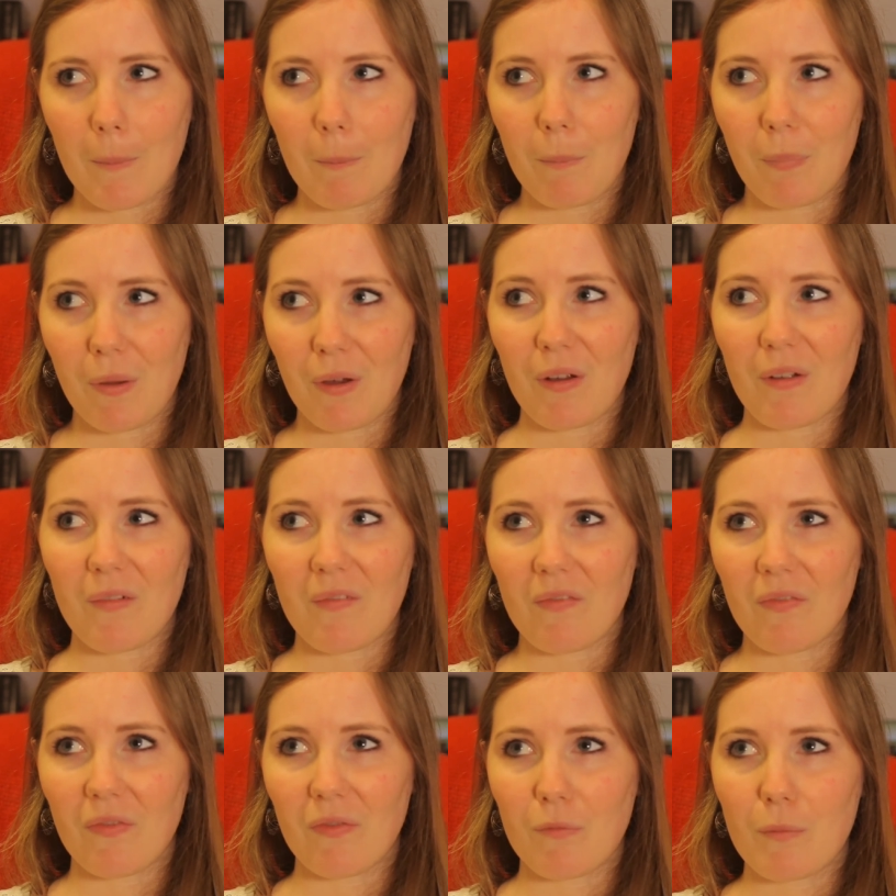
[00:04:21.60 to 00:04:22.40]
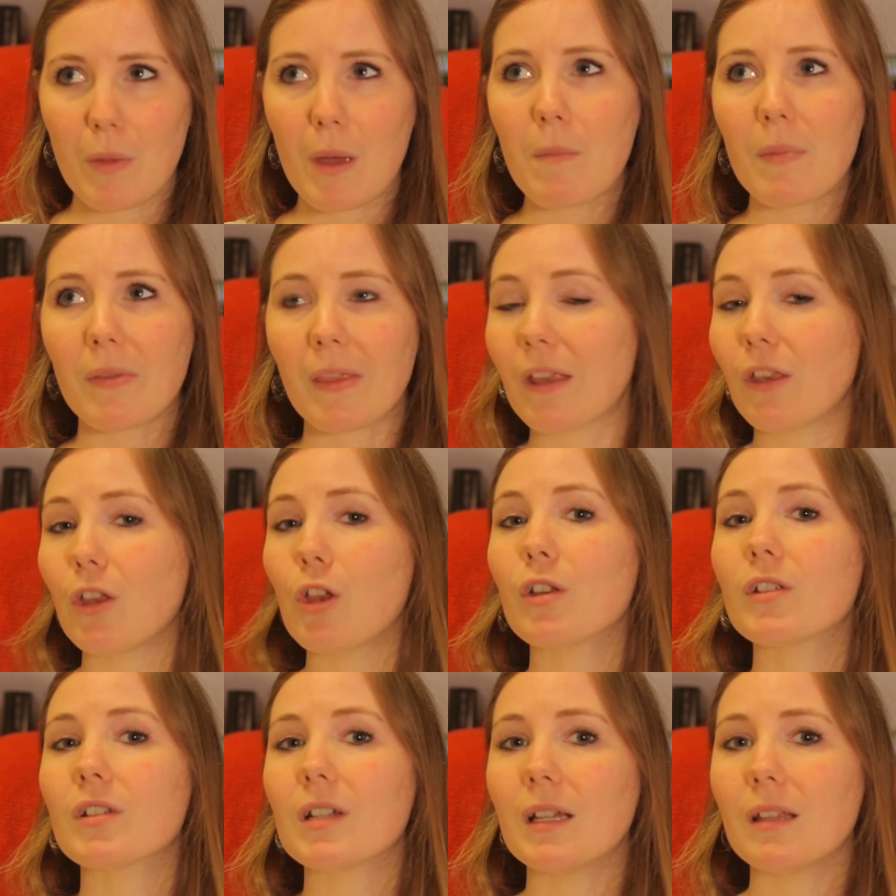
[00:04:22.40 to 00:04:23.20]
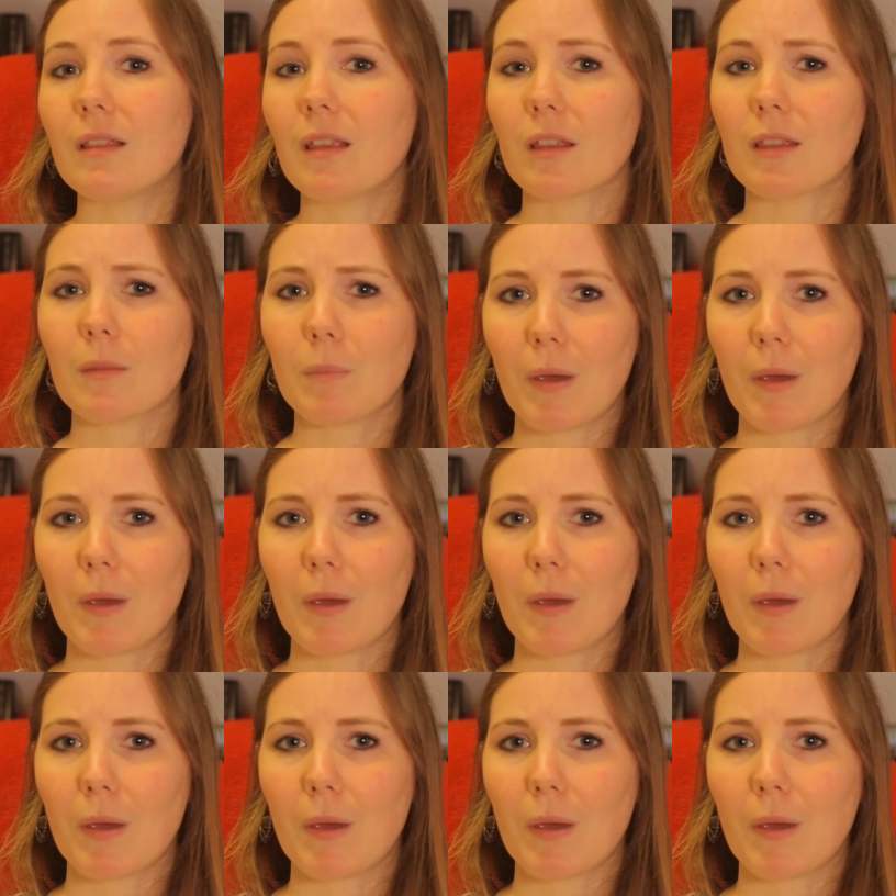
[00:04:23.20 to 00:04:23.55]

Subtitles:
but remember that usually the other